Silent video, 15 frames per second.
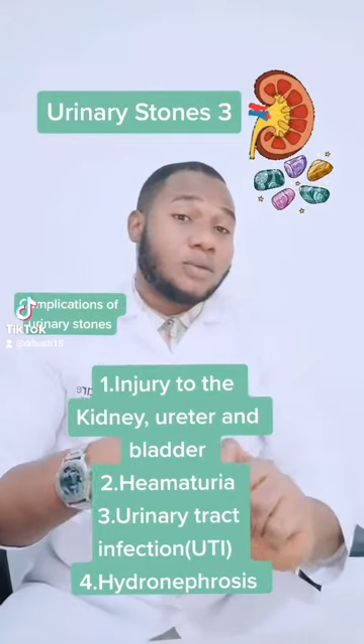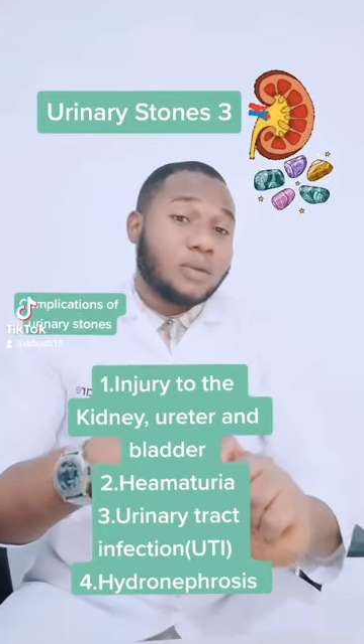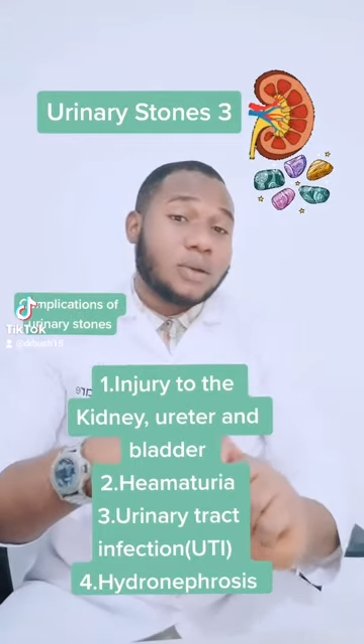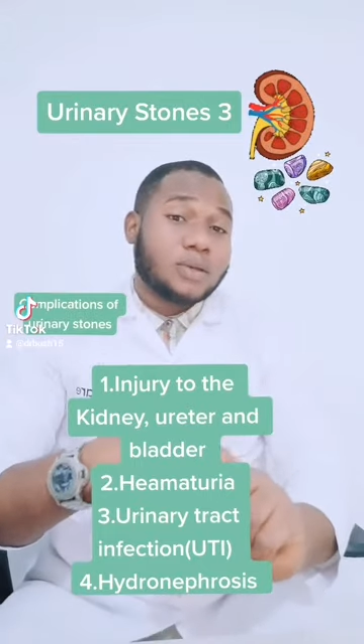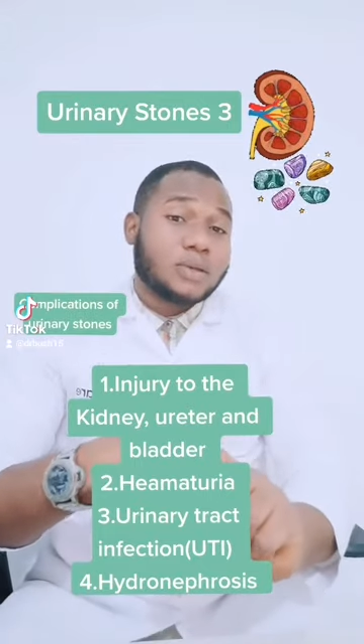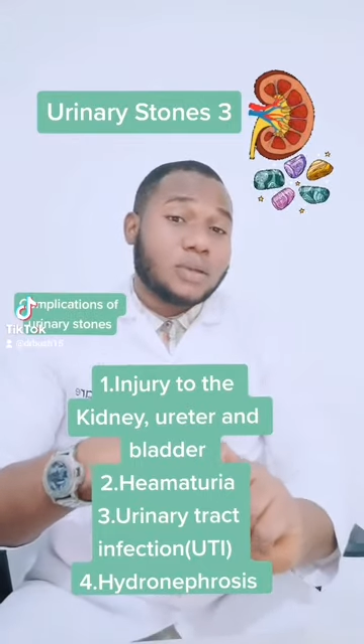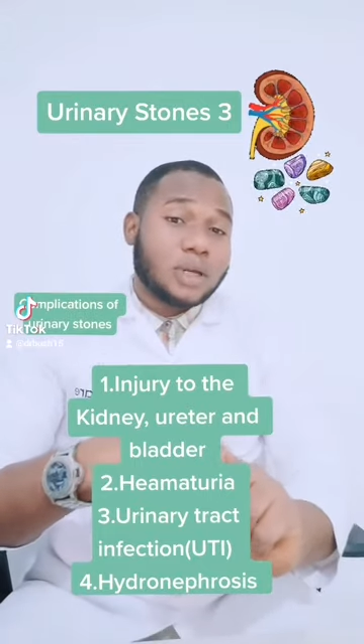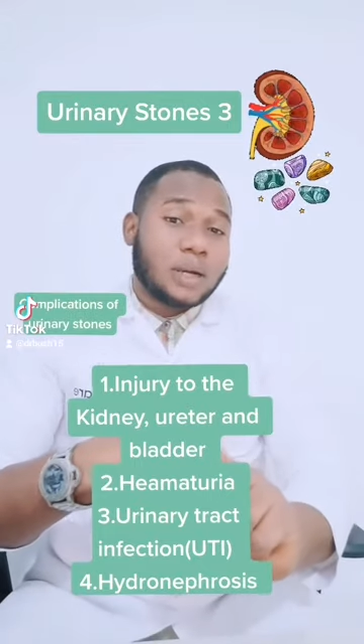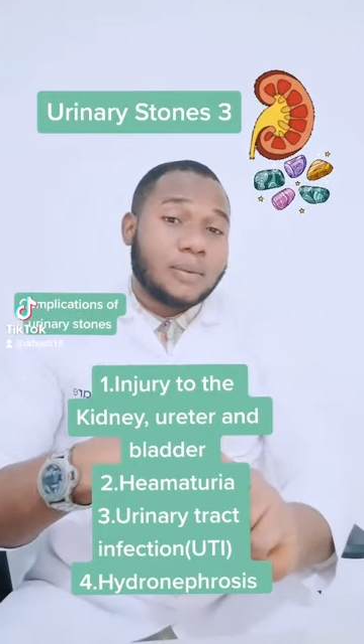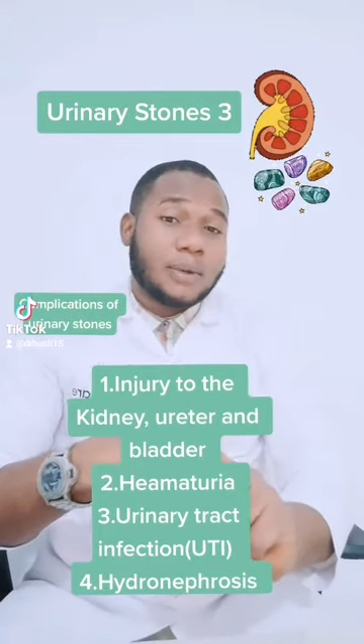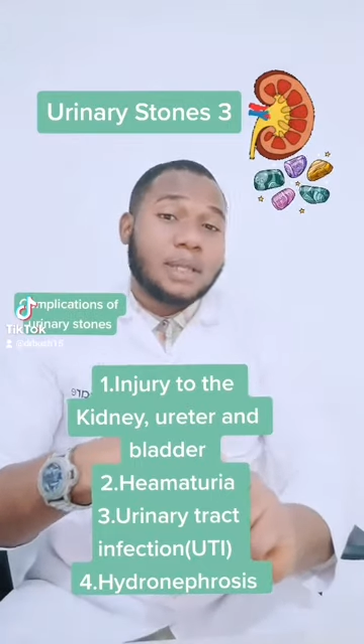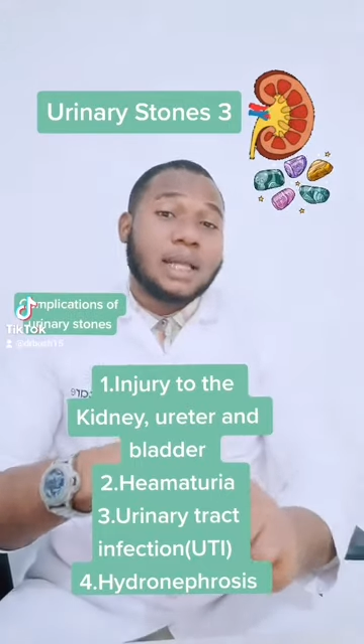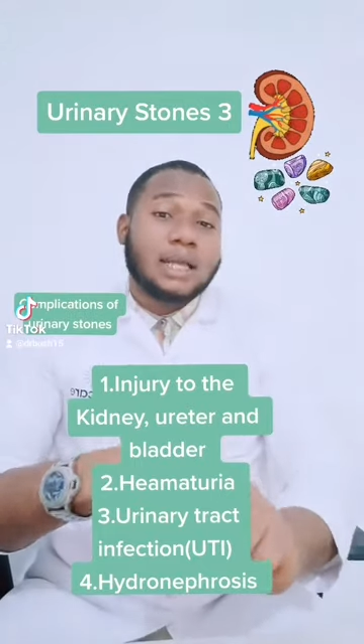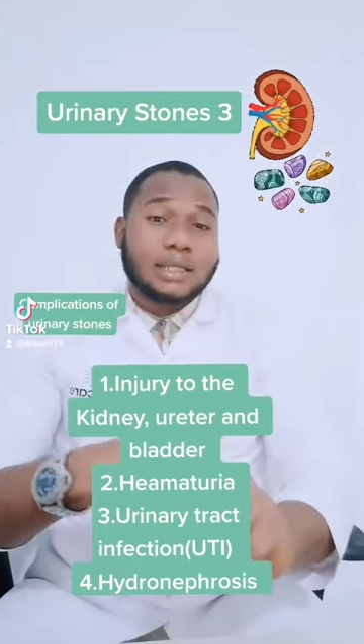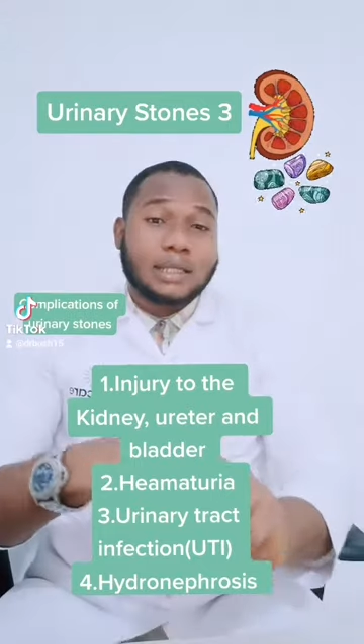want to talk
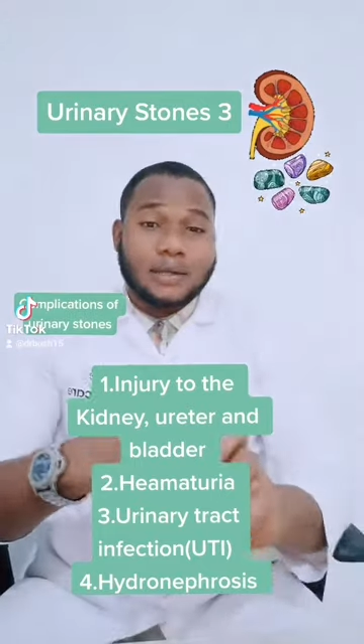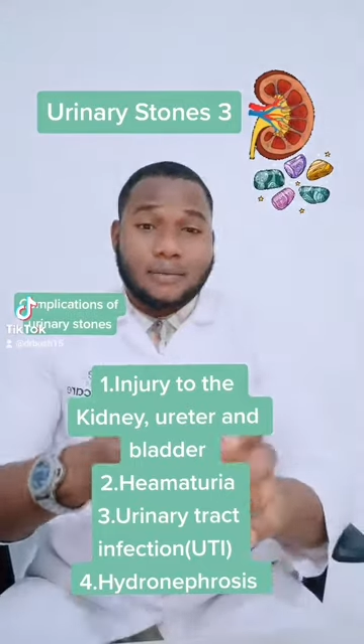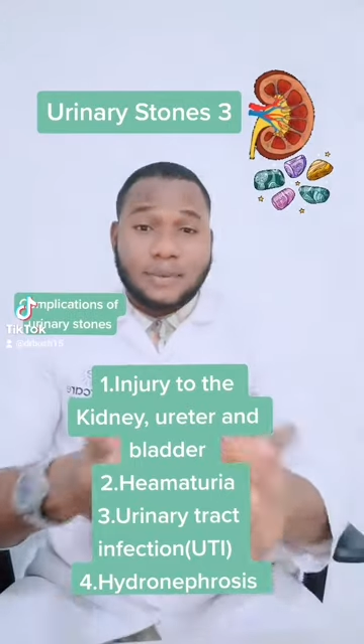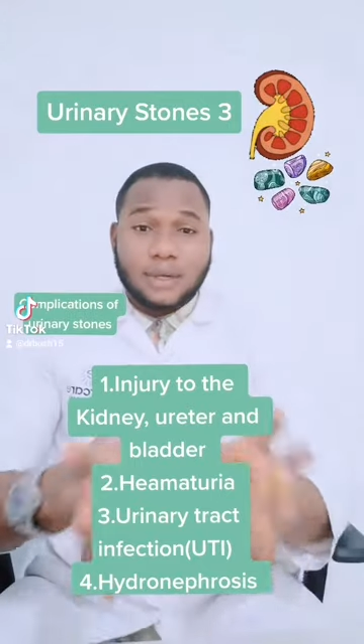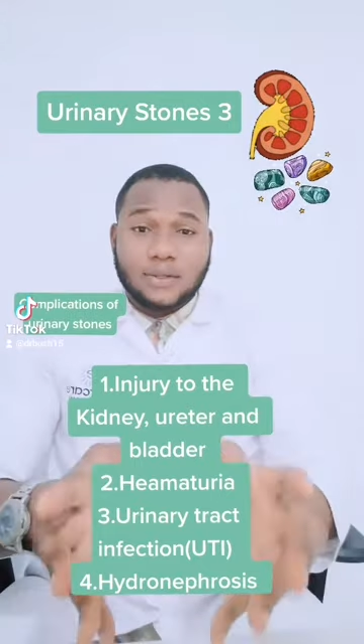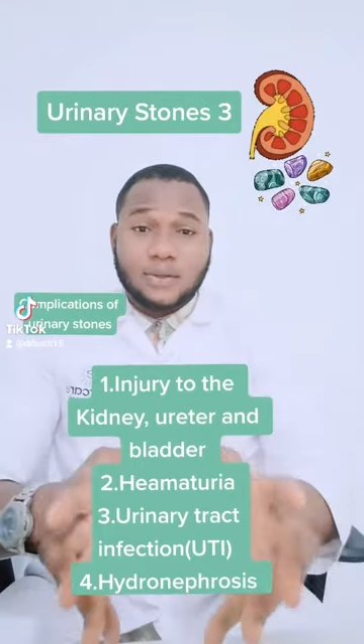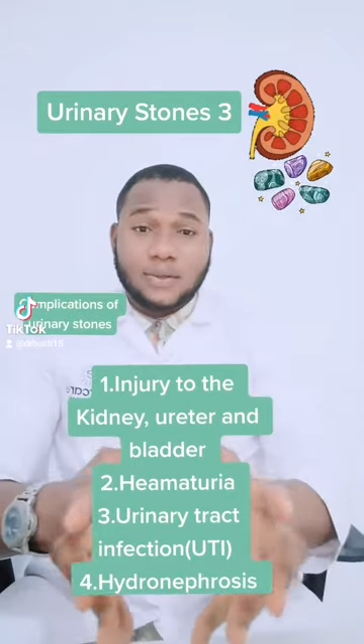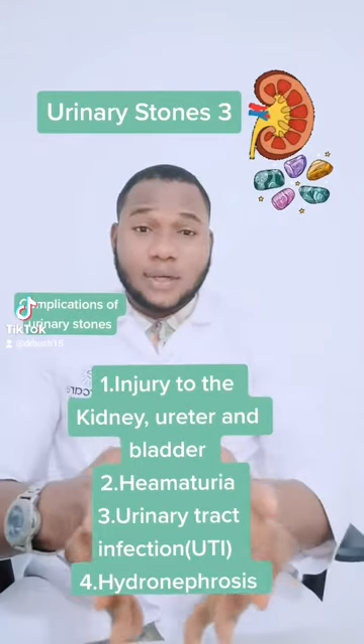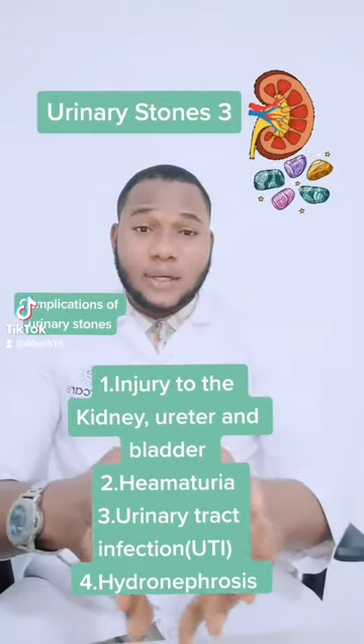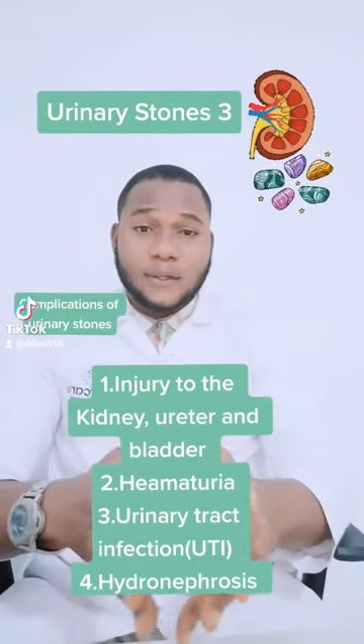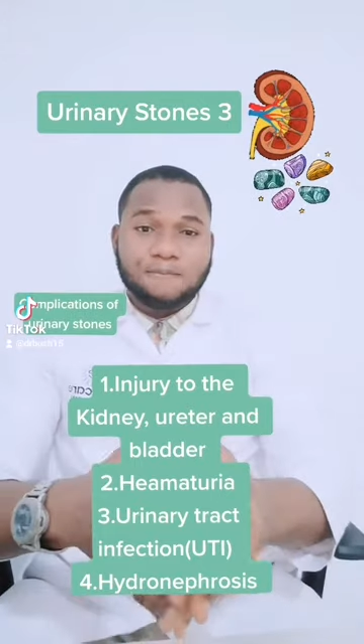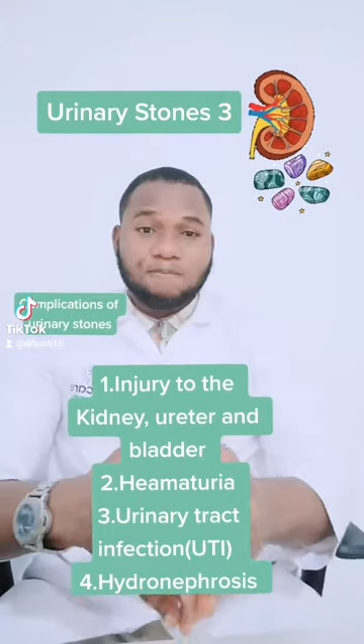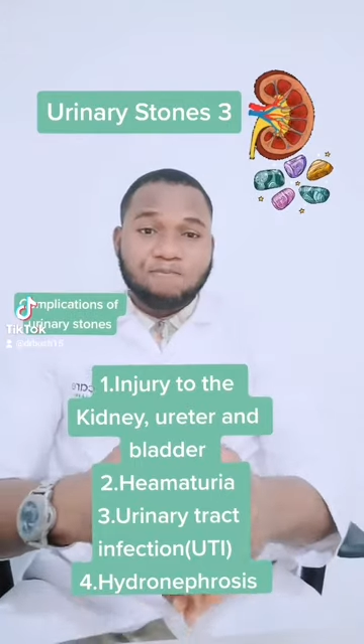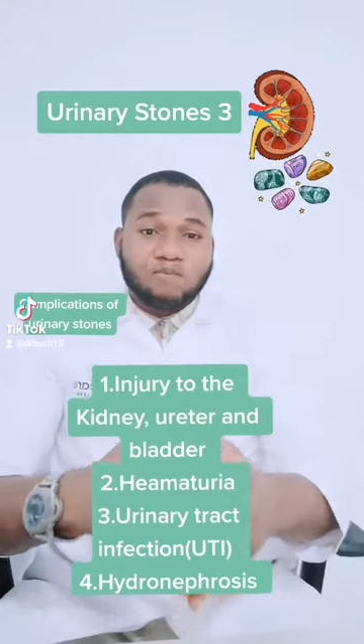about, that's hematuria.